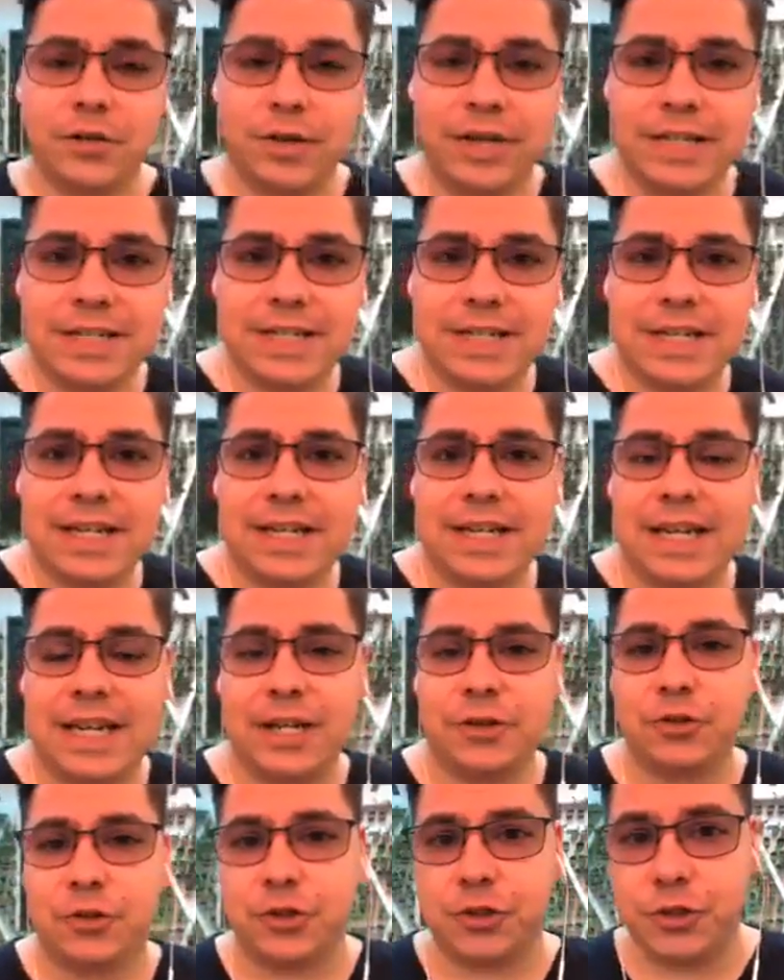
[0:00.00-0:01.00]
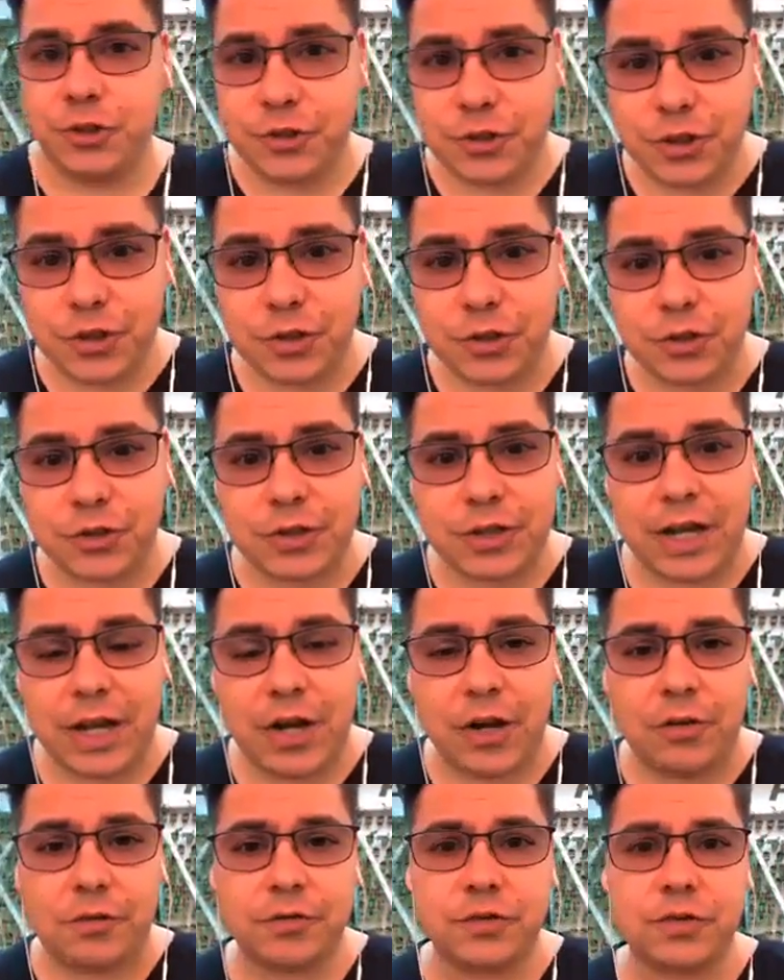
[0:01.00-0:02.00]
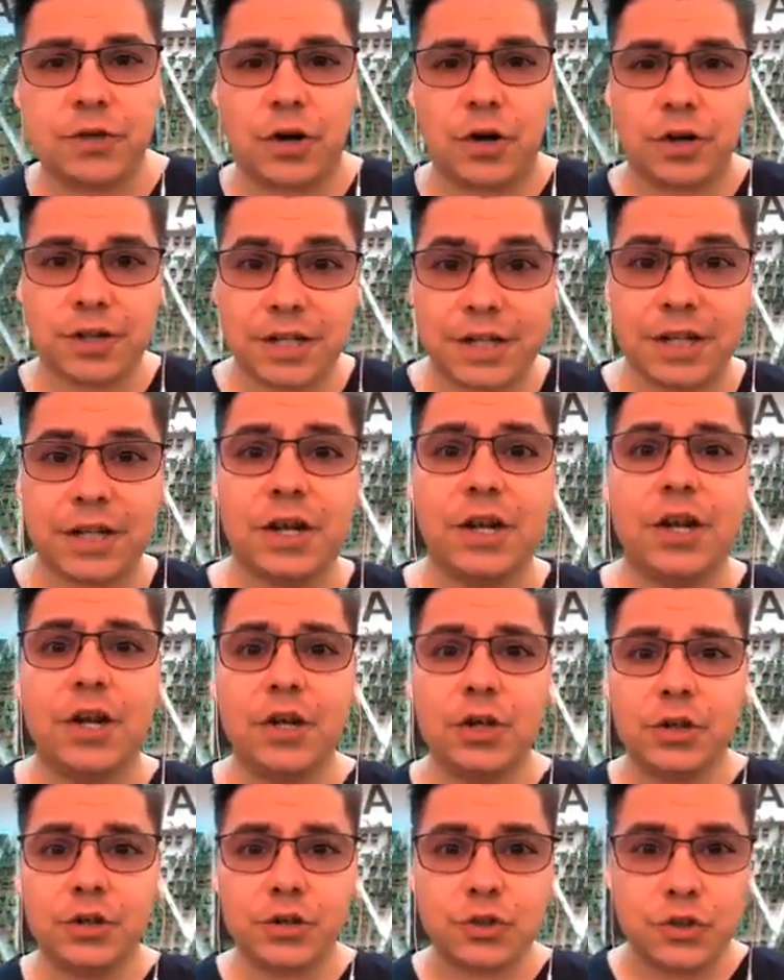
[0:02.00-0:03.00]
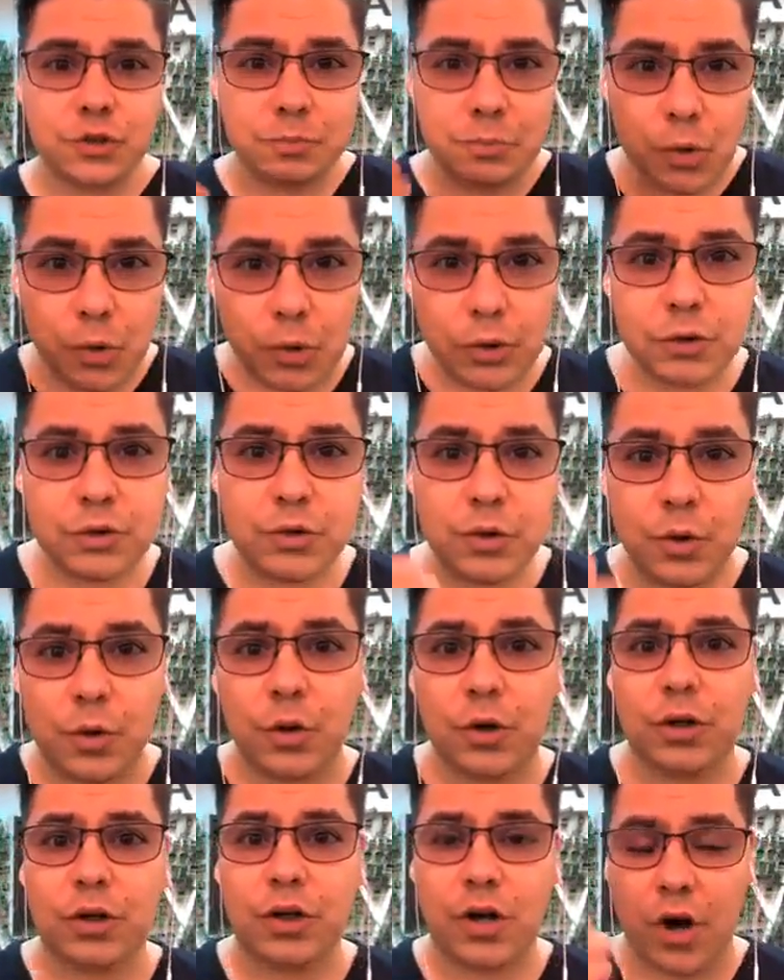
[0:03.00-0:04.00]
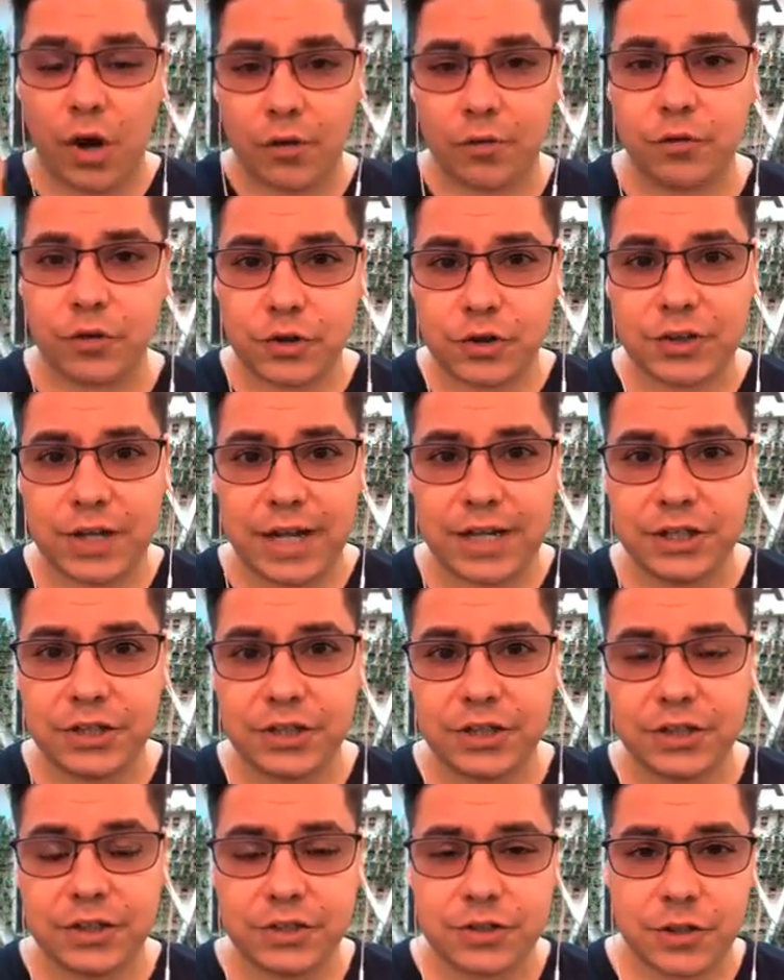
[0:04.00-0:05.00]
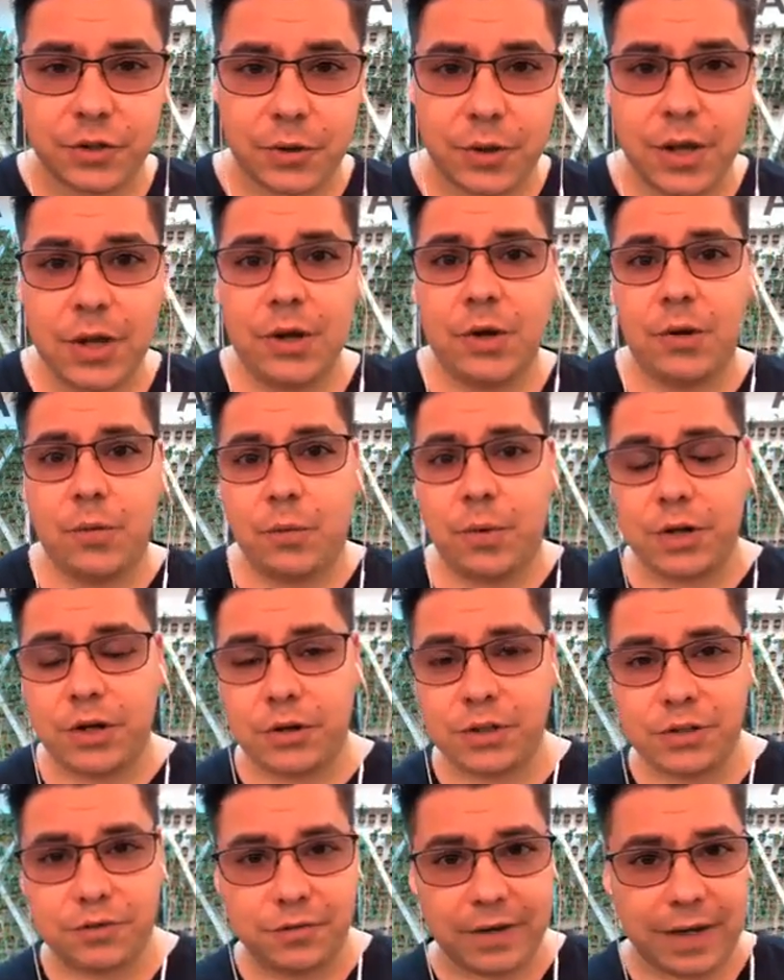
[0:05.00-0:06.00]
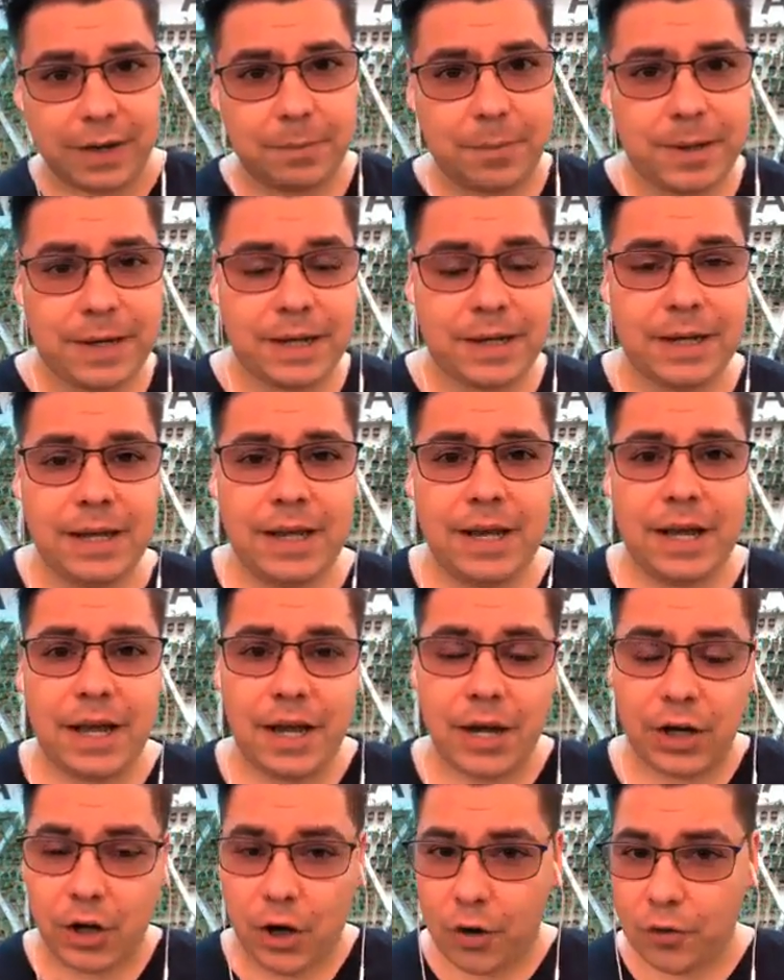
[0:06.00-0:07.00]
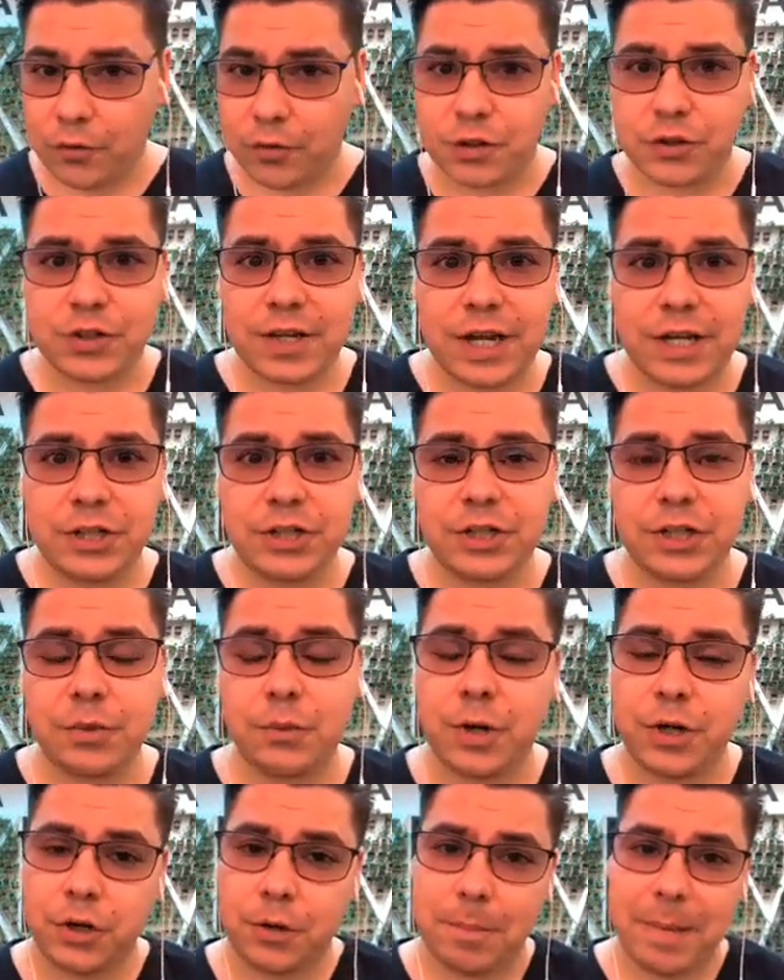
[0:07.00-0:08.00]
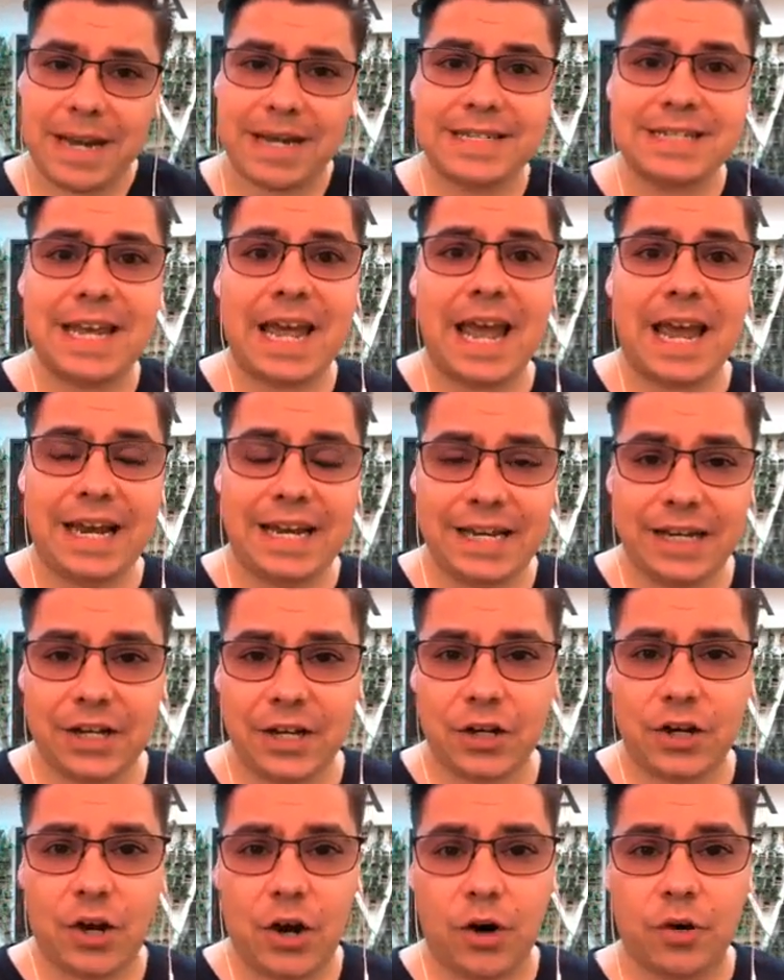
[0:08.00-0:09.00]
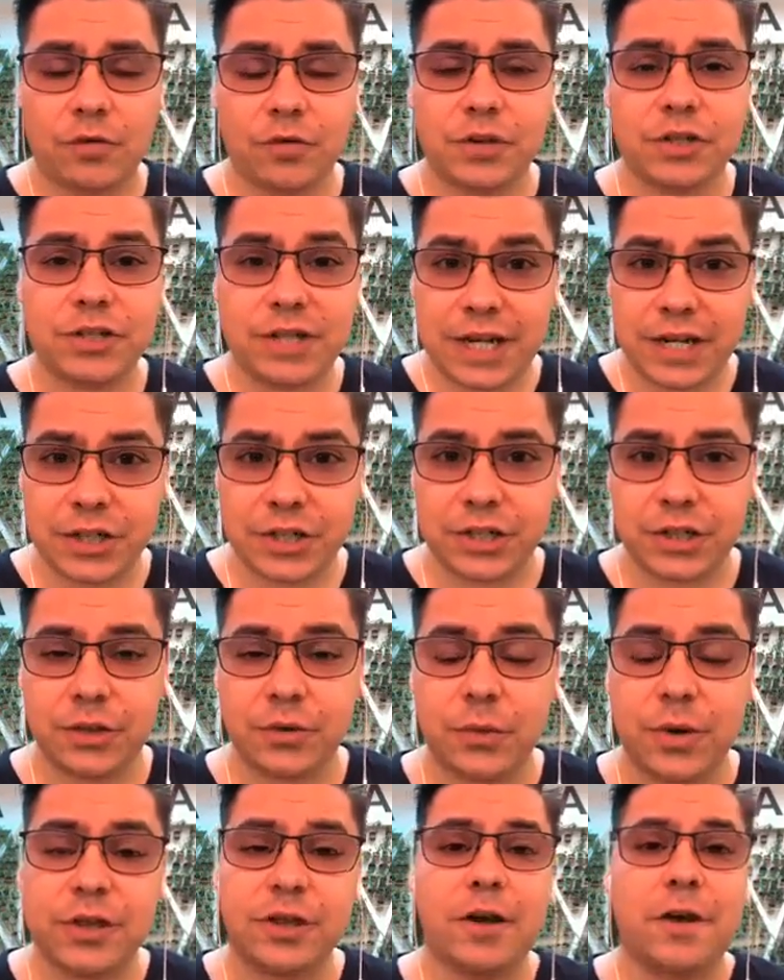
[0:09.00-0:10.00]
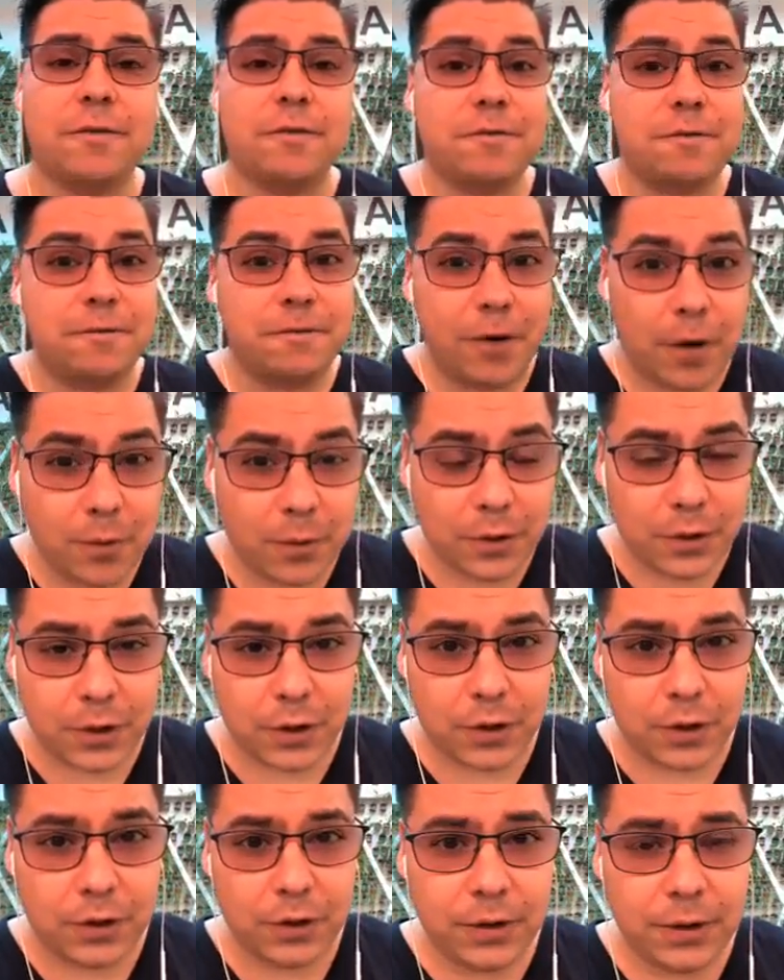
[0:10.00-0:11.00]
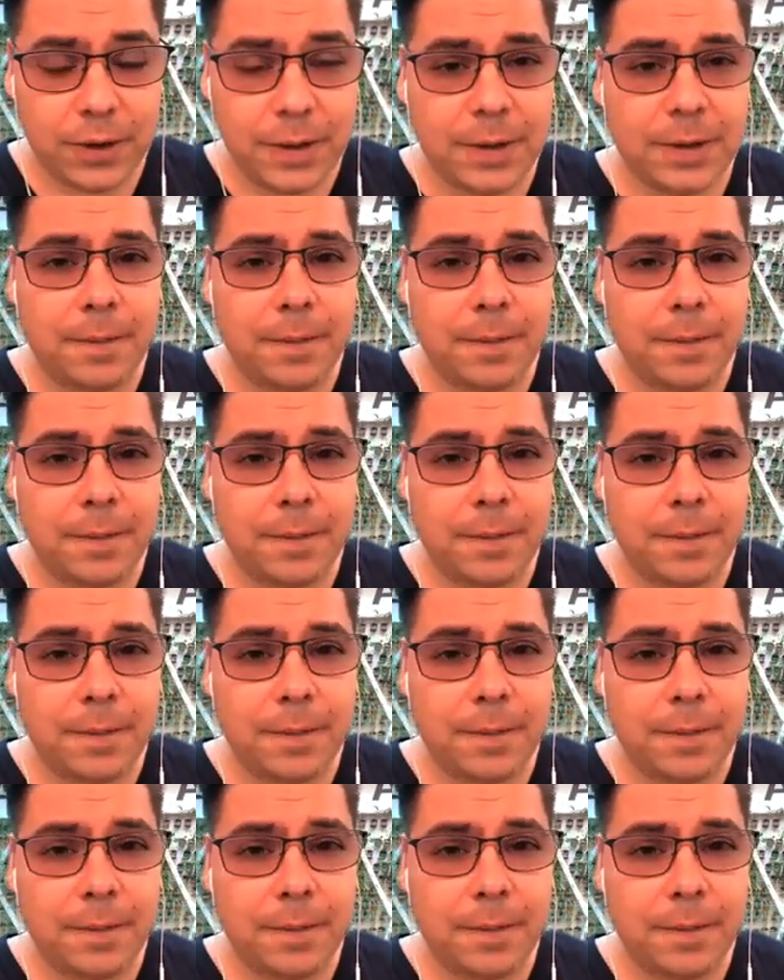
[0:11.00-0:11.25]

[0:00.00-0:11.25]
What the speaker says: greeting, introducing yourself, starting small talk conversations. So when you're developing a conversation, when you're maintaining a conversation with a foreigner,